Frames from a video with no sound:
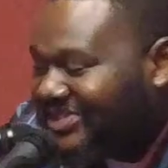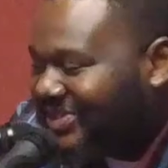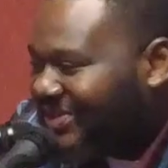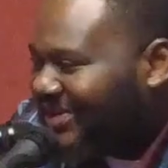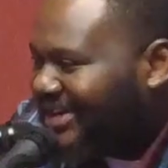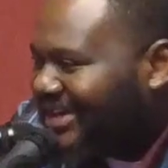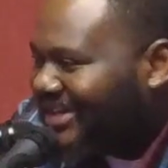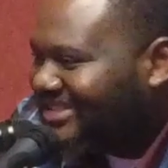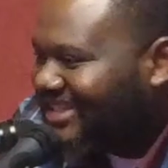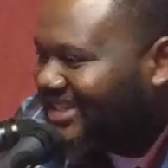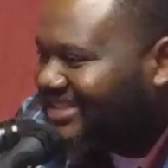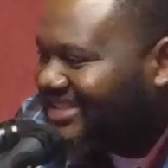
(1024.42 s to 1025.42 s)
card
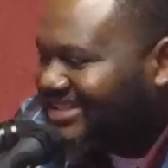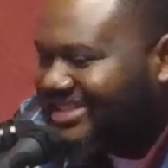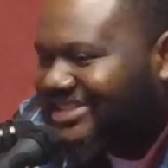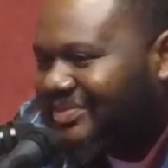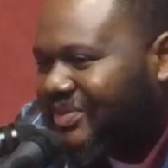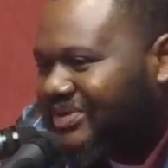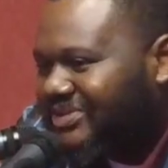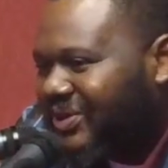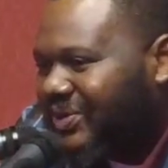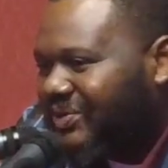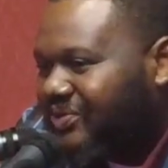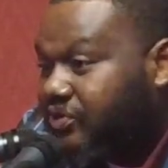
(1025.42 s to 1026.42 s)
changed in the system on its
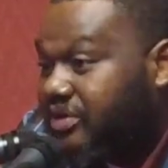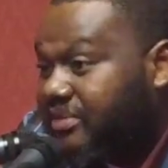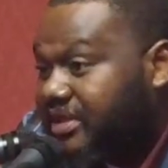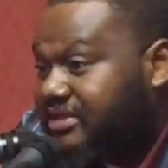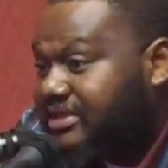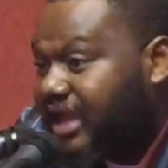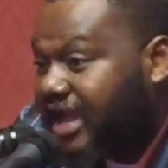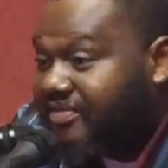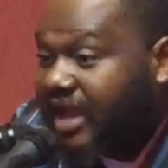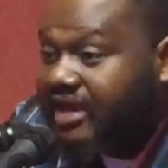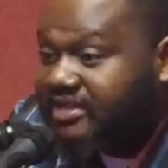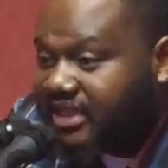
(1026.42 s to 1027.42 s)
own 3 minutes after
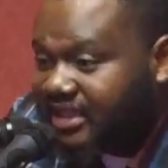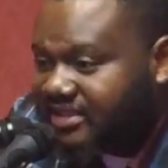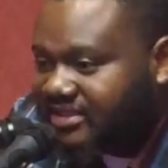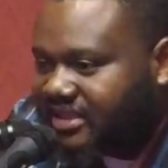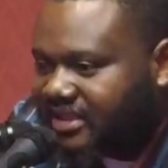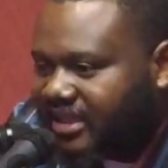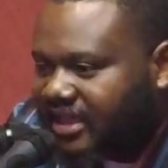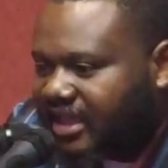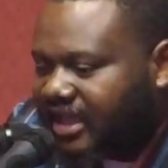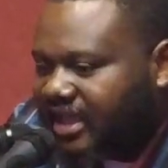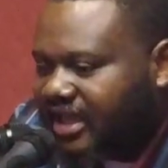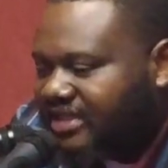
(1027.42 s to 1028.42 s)
I changed it.
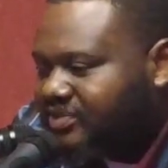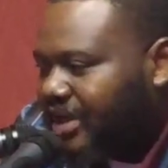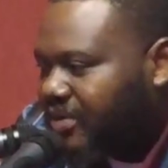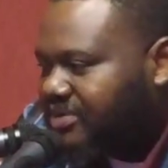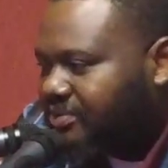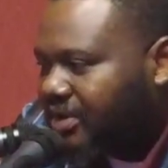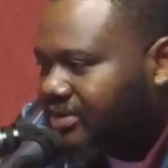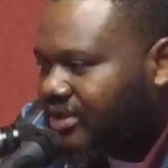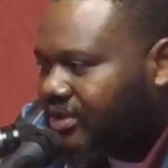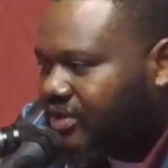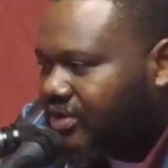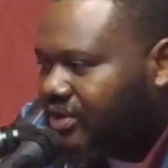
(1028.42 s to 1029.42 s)
And that's what I was brought to
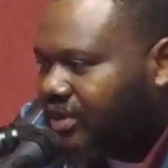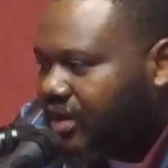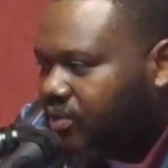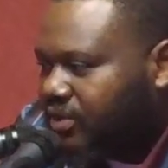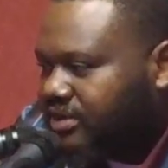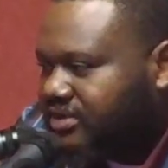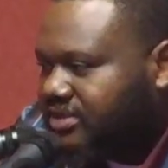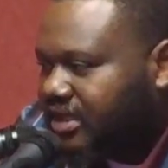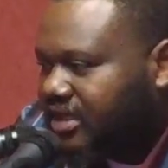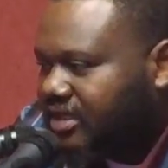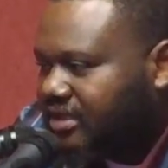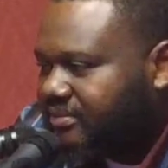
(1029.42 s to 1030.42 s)
court on. I wish
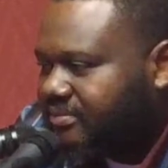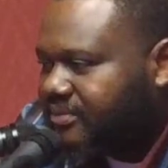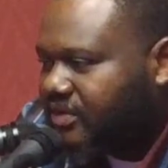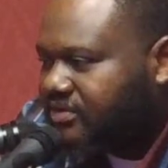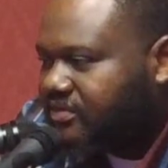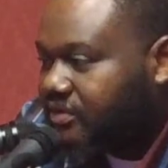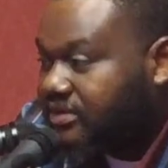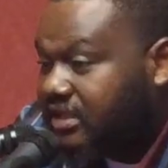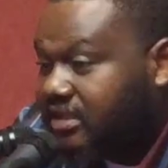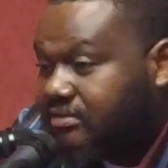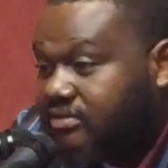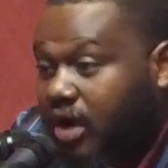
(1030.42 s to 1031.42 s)
those folks had
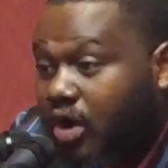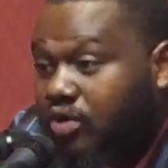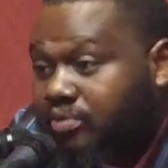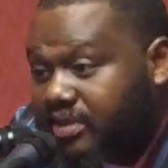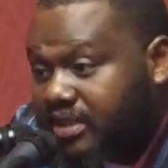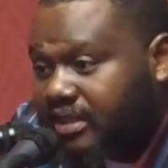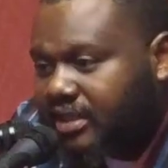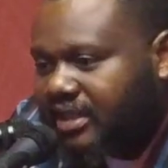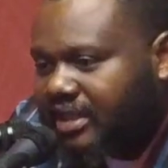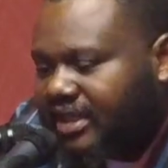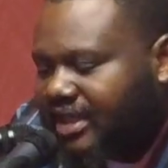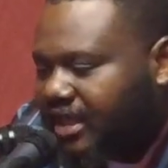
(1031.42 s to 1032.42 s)
called me
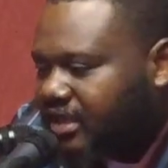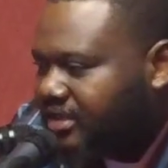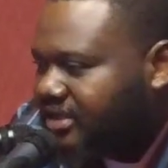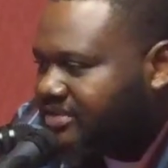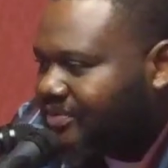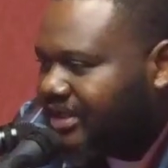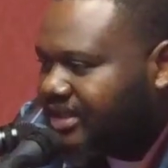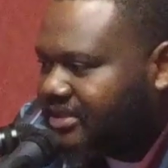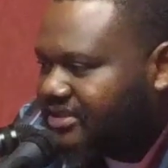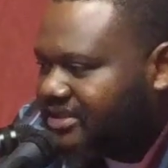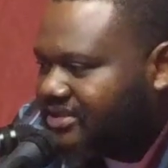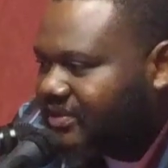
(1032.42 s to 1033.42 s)
and I could have explained the
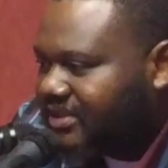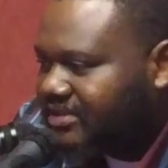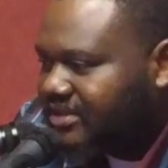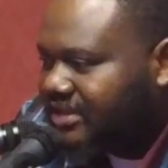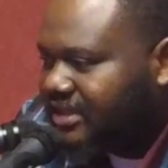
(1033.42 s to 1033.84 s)
situation